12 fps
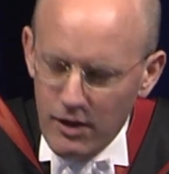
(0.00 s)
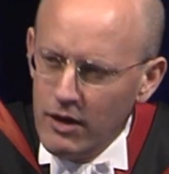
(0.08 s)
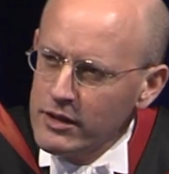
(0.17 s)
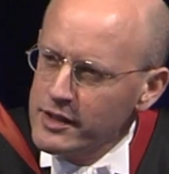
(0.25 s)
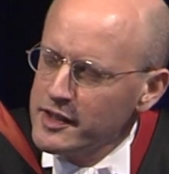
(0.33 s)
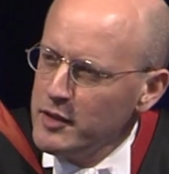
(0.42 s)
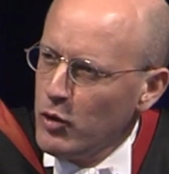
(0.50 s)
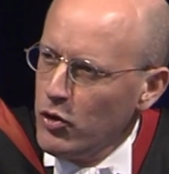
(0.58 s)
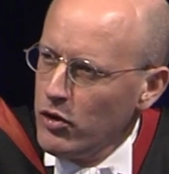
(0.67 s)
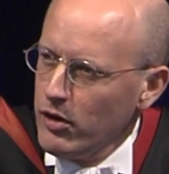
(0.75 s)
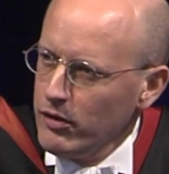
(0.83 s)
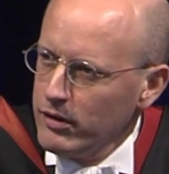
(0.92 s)

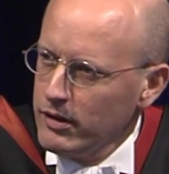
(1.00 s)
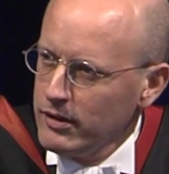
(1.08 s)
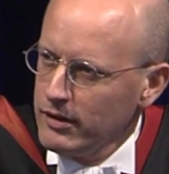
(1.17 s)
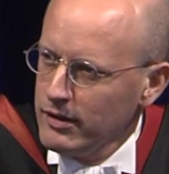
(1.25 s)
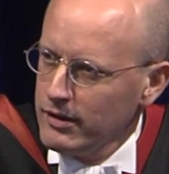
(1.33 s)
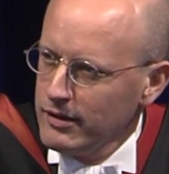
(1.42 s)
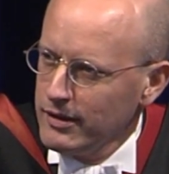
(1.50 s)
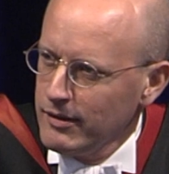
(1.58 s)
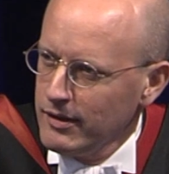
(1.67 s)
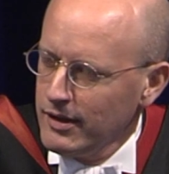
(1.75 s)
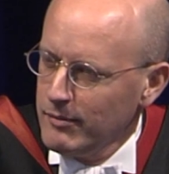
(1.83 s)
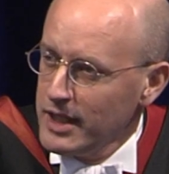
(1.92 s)
oxymoron
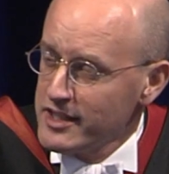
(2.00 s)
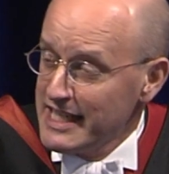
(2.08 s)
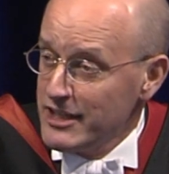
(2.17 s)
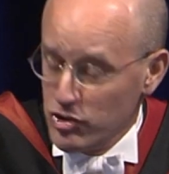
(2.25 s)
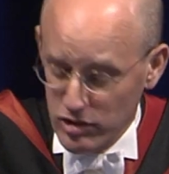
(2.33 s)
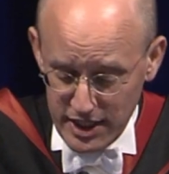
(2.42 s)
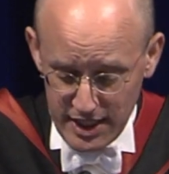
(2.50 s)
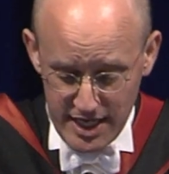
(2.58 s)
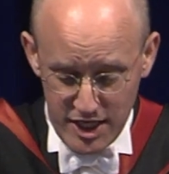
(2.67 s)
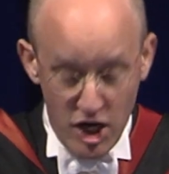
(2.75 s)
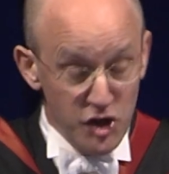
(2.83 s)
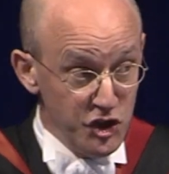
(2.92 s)
means literally
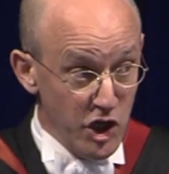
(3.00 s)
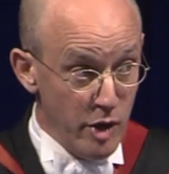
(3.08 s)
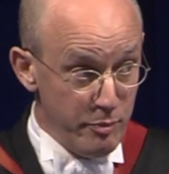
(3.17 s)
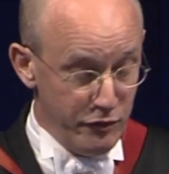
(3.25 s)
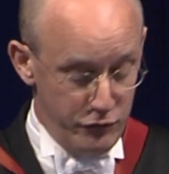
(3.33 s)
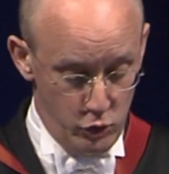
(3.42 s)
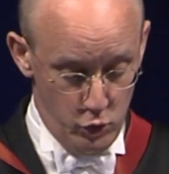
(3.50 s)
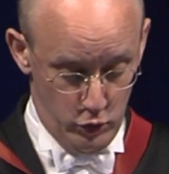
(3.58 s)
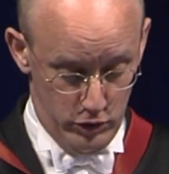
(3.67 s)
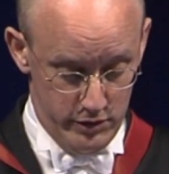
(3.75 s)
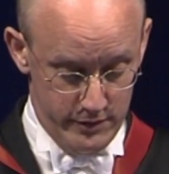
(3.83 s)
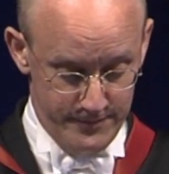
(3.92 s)
a sharp
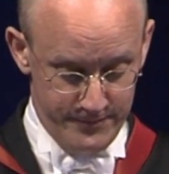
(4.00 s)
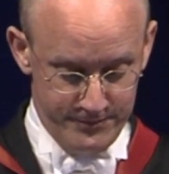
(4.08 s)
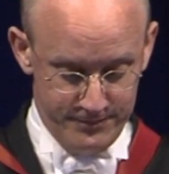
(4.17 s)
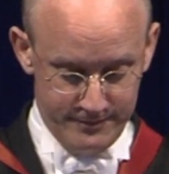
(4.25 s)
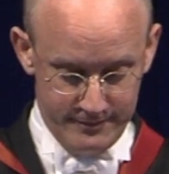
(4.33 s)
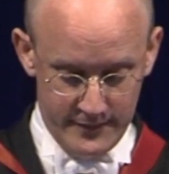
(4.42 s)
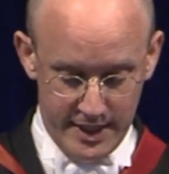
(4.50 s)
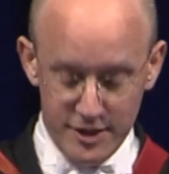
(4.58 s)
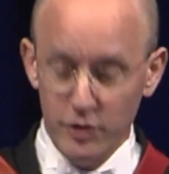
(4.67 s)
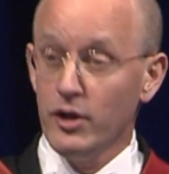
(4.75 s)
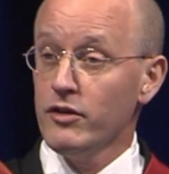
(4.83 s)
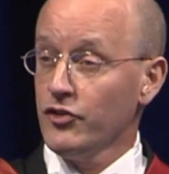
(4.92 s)
fool. And
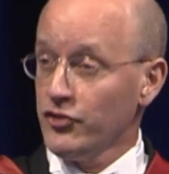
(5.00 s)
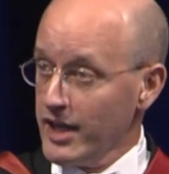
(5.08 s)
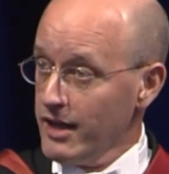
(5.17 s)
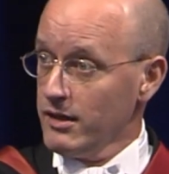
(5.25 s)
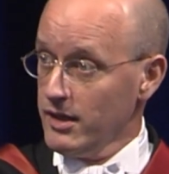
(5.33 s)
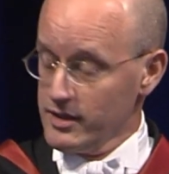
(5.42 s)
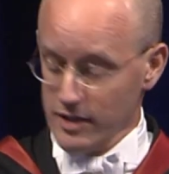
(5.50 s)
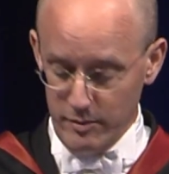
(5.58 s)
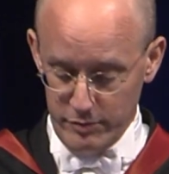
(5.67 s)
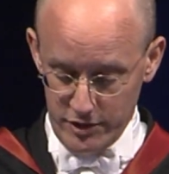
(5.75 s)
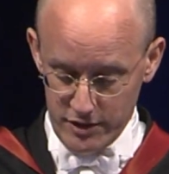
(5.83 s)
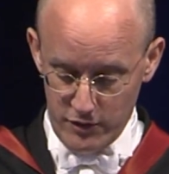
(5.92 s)
you know the standard
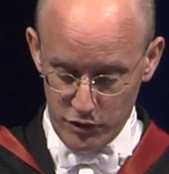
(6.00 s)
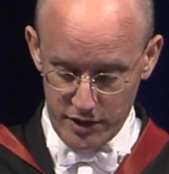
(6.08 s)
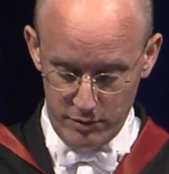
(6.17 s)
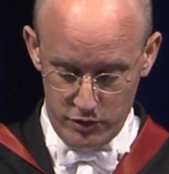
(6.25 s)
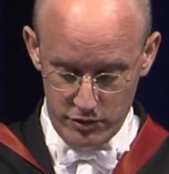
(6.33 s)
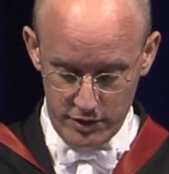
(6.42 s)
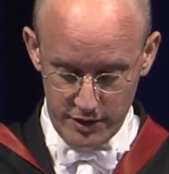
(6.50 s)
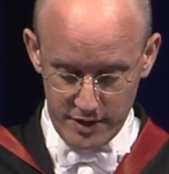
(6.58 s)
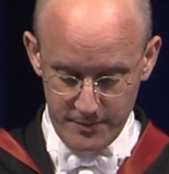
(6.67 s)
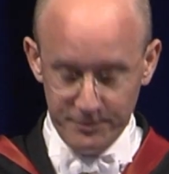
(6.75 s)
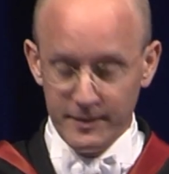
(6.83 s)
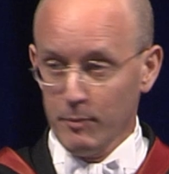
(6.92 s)
examples of oxymorons
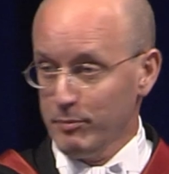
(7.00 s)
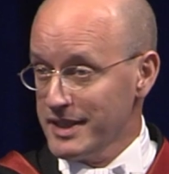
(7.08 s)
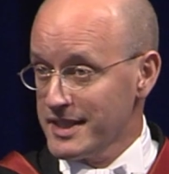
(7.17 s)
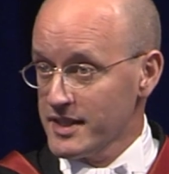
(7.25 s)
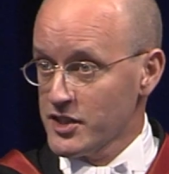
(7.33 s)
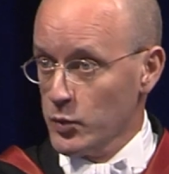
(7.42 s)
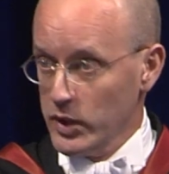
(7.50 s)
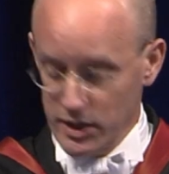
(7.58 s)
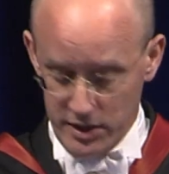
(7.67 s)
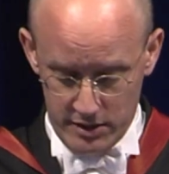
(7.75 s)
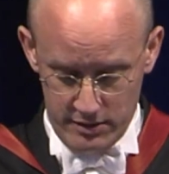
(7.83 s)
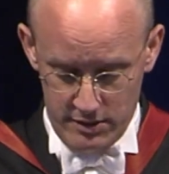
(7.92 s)

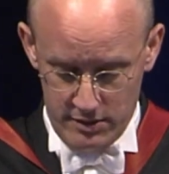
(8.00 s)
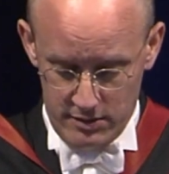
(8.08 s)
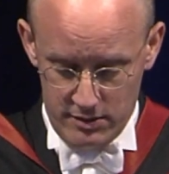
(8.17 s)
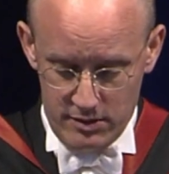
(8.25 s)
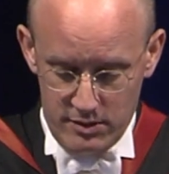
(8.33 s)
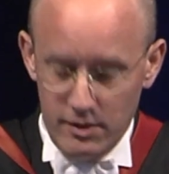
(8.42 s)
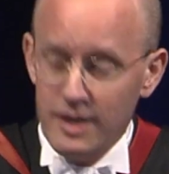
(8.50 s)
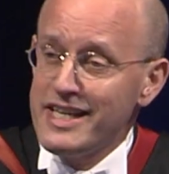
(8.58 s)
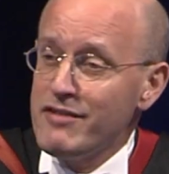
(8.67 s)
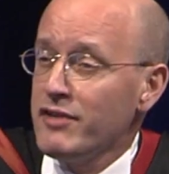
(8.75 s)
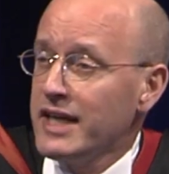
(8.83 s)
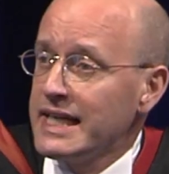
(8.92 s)
bittersweet,
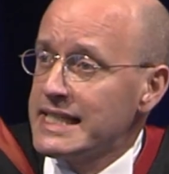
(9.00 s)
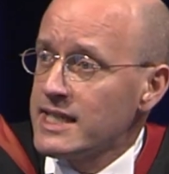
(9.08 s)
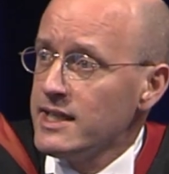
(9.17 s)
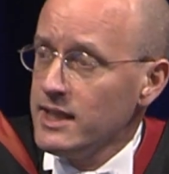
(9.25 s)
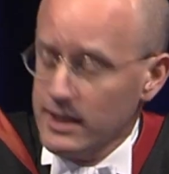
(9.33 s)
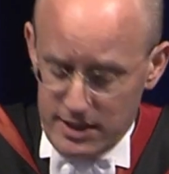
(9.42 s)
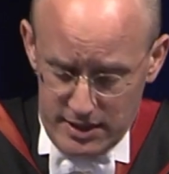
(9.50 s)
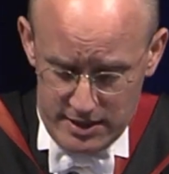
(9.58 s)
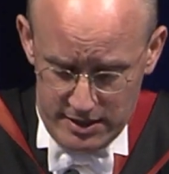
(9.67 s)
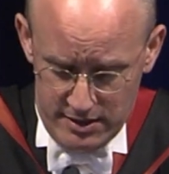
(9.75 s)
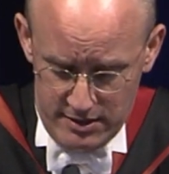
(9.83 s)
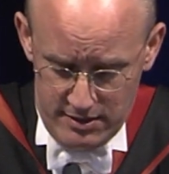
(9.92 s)
deafening
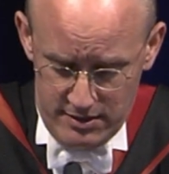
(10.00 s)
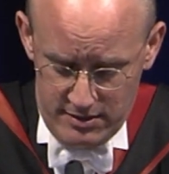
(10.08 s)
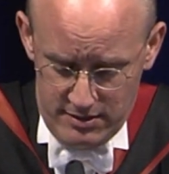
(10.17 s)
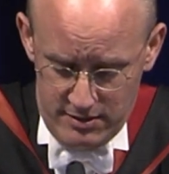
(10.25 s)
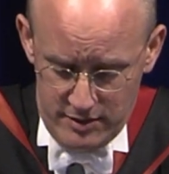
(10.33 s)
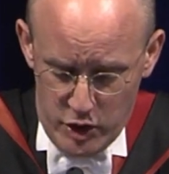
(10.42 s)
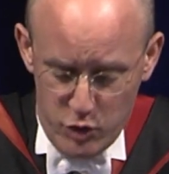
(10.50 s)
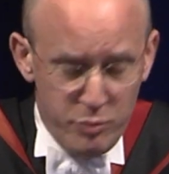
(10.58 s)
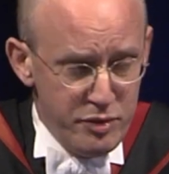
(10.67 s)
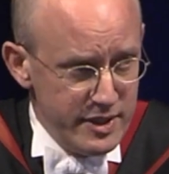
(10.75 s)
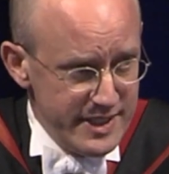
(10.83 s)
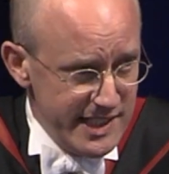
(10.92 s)
silence,
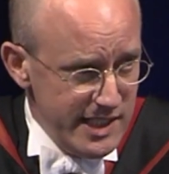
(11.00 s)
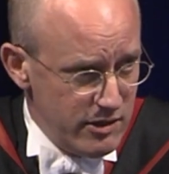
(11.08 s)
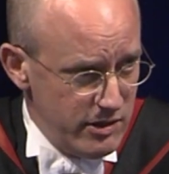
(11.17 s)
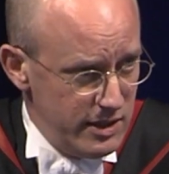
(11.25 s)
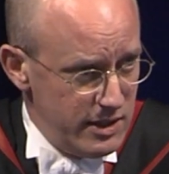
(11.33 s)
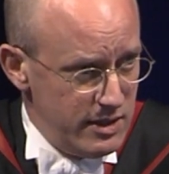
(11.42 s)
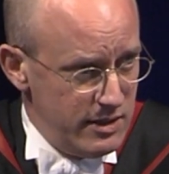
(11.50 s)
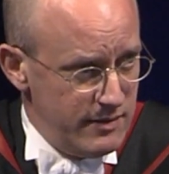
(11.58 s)
open secret,